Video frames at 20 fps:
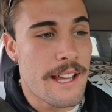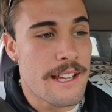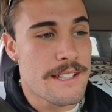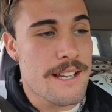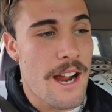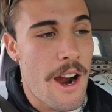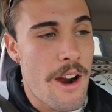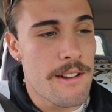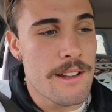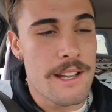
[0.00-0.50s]
It's
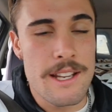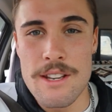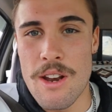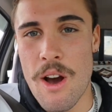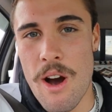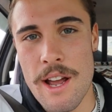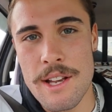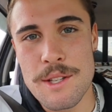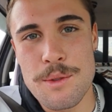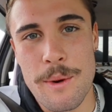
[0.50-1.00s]
currently
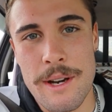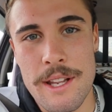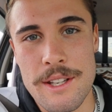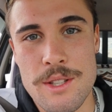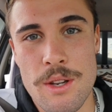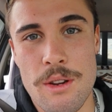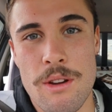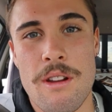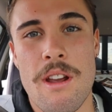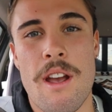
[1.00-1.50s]

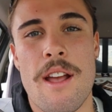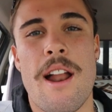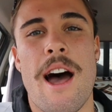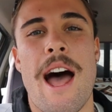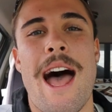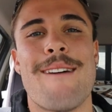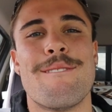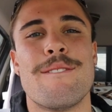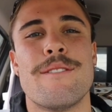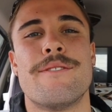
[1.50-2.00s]
9:22 and
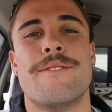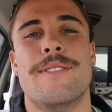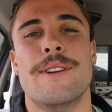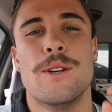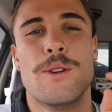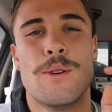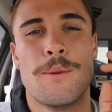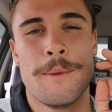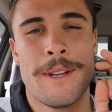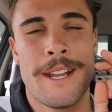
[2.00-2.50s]
I haven't
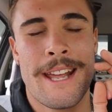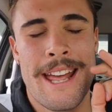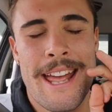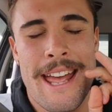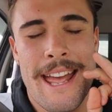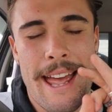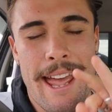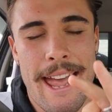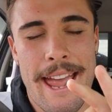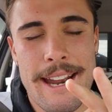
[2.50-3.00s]
filmed
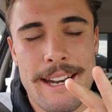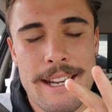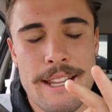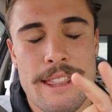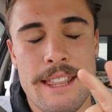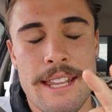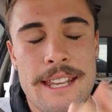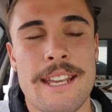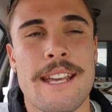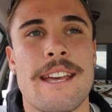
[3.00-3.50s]

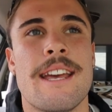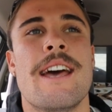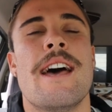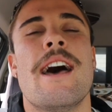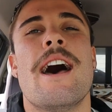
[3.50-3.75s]
anything.